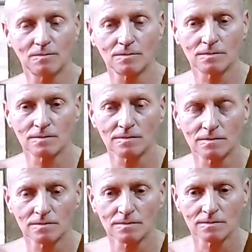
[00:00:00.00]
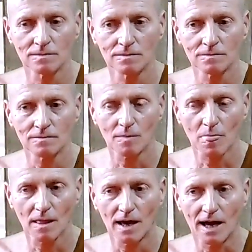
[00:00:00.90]
our bodies have
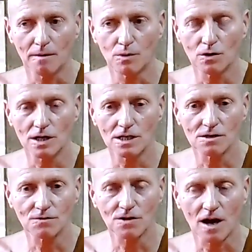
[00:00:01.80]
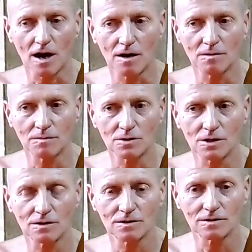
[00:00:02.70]
calmed,
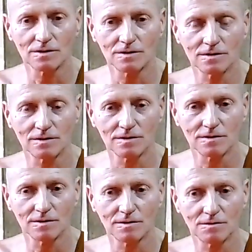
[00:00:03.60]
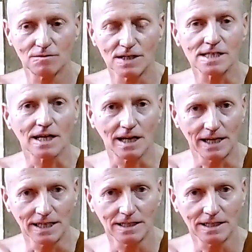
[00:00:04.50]
physically slowed down.